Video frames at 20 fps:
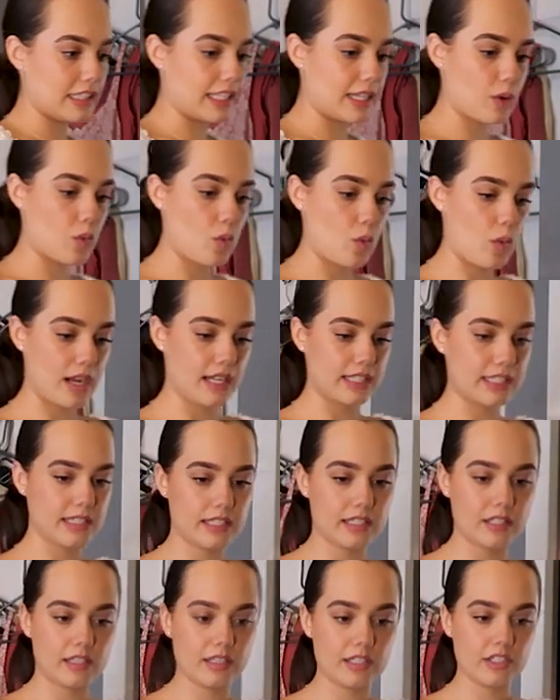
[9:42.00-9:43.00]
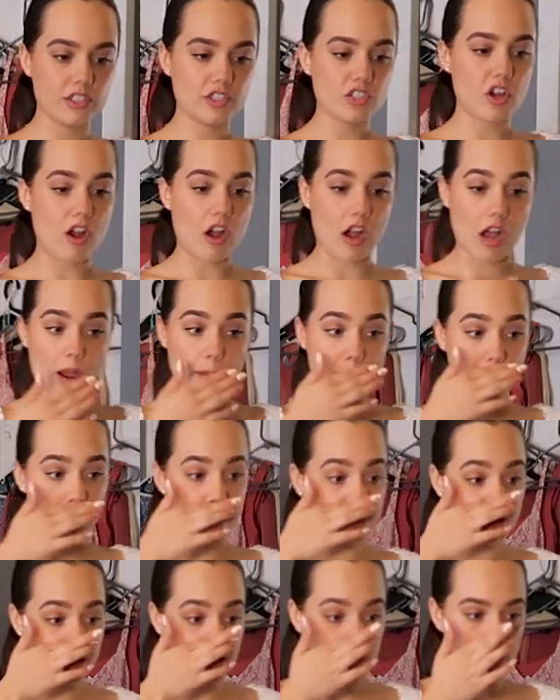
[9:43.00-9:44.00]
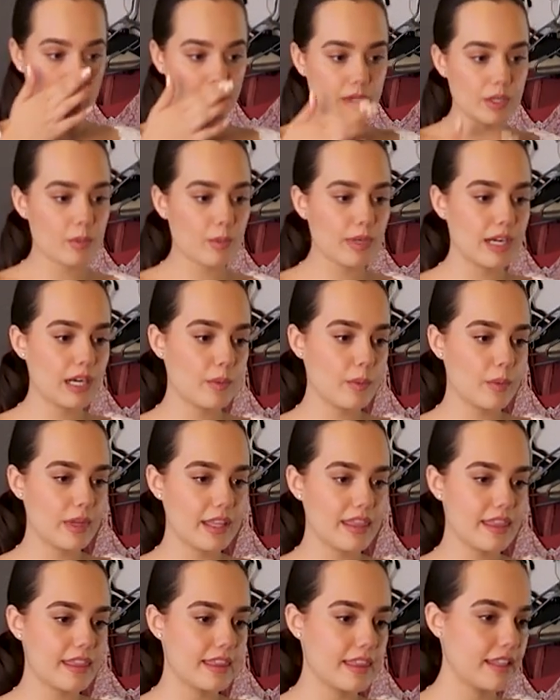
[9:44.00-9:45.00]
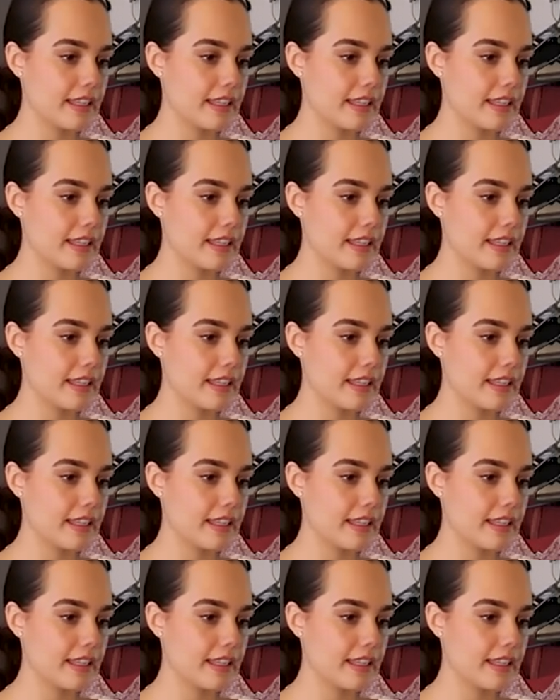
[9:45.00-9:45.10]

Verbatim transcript: like what top I wanna wear with